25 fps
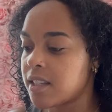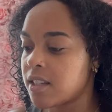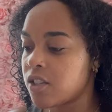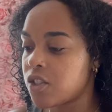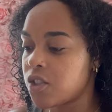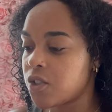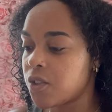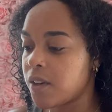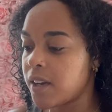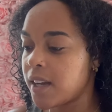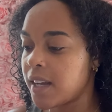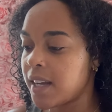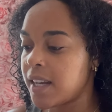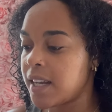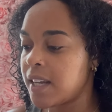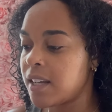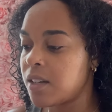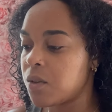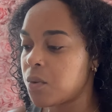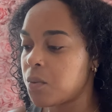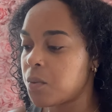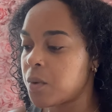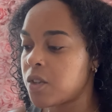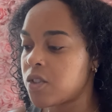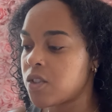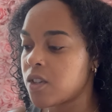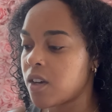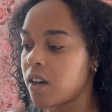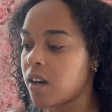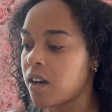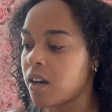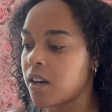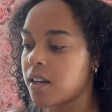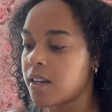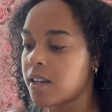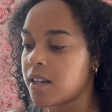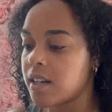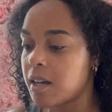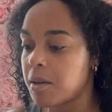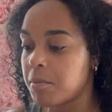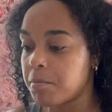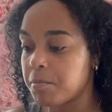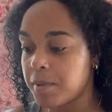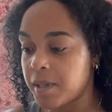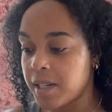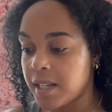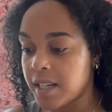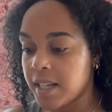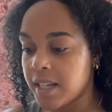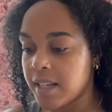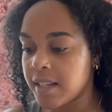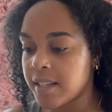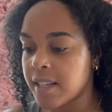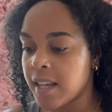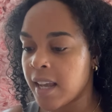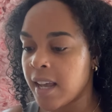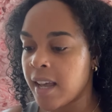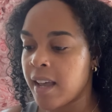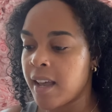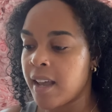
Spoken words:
trade, which are companies,